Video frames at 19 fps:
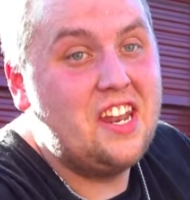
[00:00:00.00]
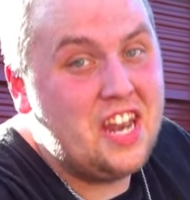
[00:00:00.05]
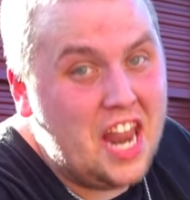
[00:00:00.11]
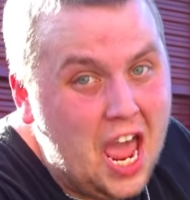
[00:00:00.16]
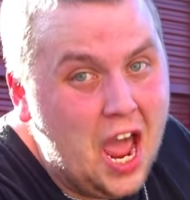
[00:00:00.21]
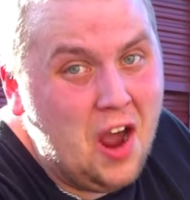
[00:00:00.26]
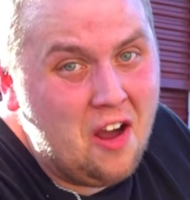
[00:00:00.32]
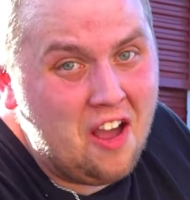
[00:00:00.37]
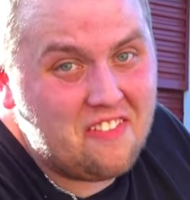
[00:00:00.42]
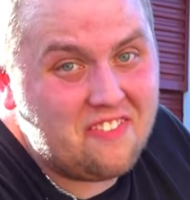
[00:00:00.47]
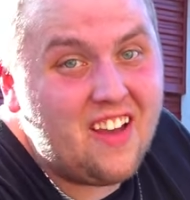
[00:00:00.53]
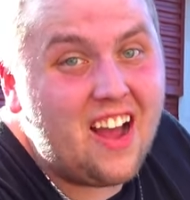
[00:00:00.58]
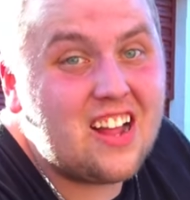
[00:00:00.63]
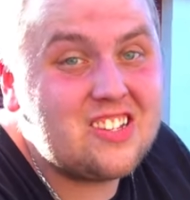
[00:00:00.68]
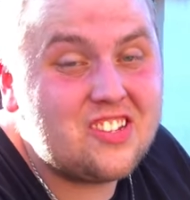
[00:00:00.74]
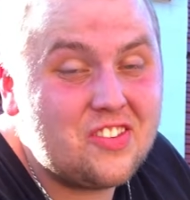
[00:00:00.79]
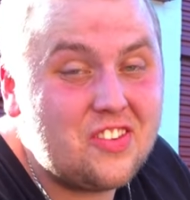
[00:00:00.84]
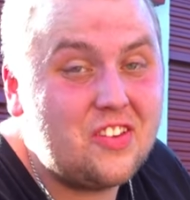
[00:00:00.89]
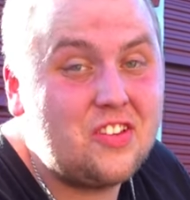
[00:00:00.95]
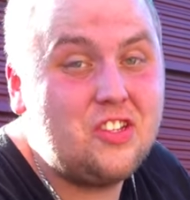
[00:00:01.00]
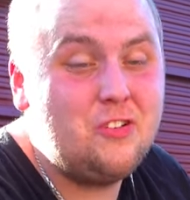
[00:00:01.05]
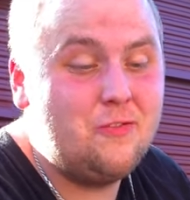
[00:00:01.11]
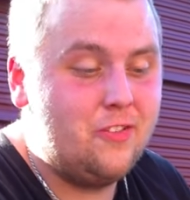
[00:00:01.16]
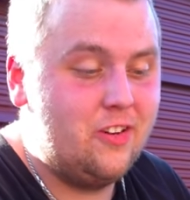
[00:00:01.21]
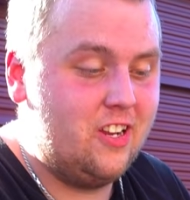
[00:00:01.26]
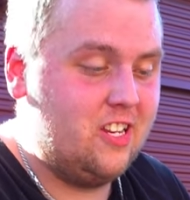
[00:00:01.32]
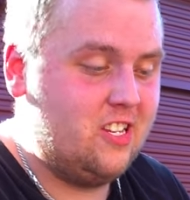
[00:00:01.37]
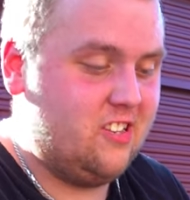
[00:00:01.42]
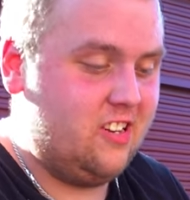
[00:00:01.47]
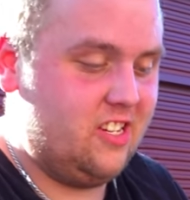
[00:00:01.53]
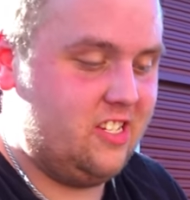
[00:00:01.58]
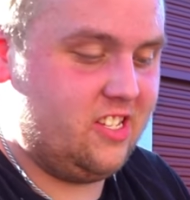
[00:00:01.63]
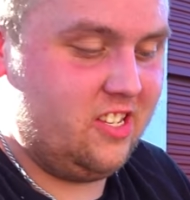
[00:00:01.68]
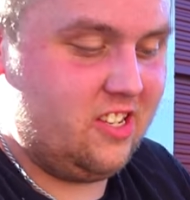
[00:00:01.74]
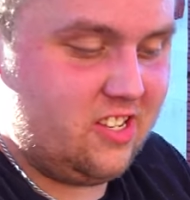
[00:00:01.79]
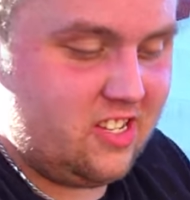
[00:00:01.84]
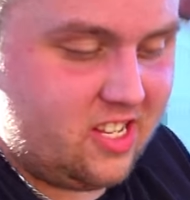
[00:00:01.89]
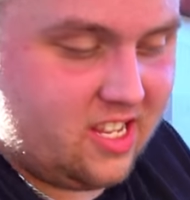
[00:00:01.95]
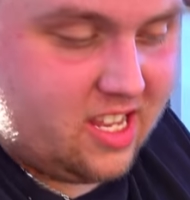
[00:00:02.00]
Now I found something super interesting. You see